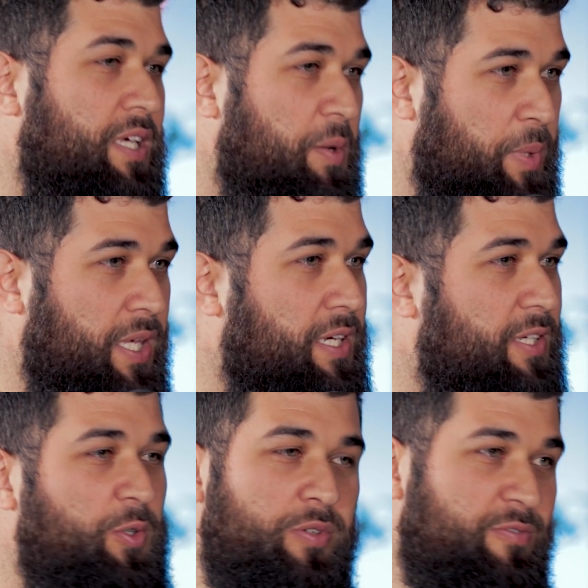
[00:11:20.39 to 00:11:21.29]

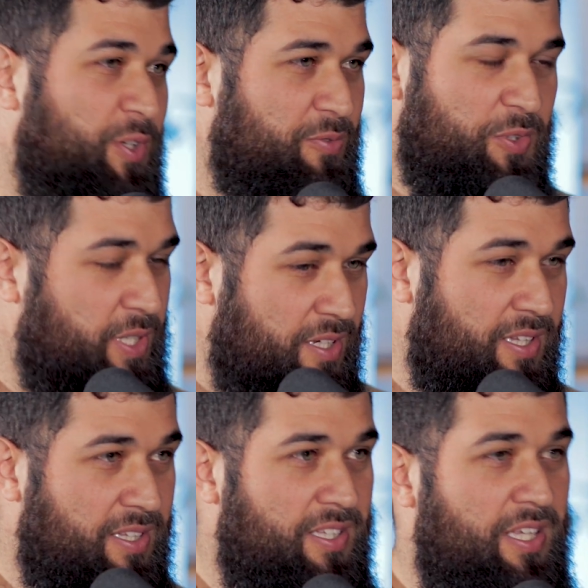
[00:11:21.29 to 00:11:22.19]
appeared or evolved or
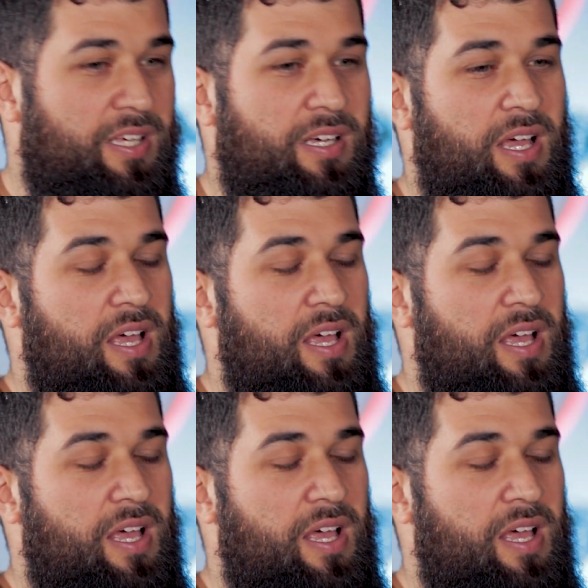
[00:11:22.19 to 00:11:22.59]
anything here,